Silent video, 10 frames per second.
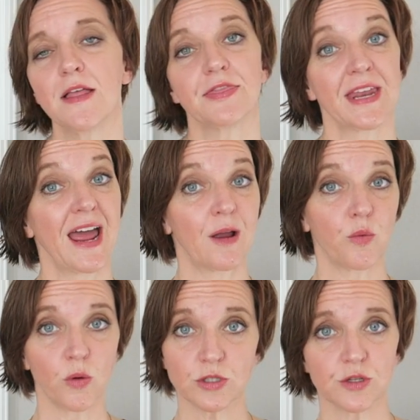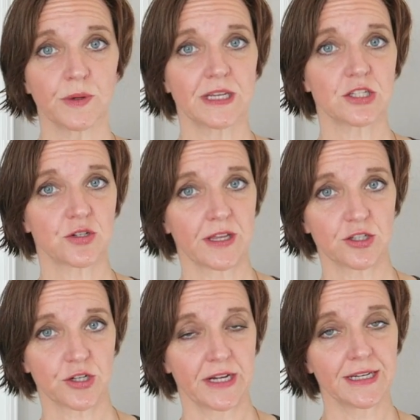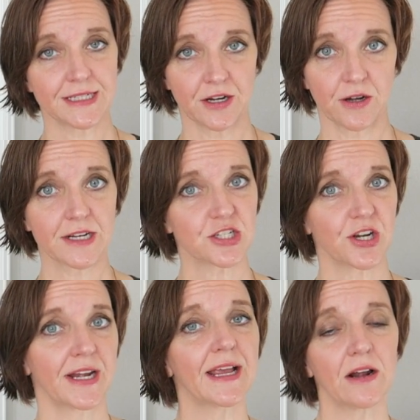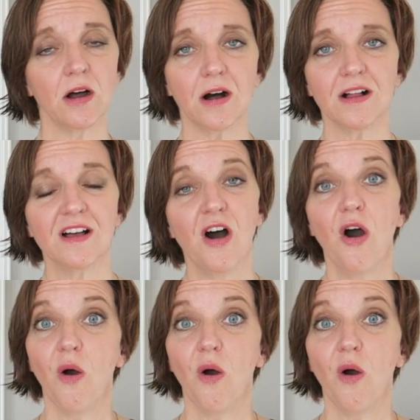then I won't do any strength training, TRX training at all,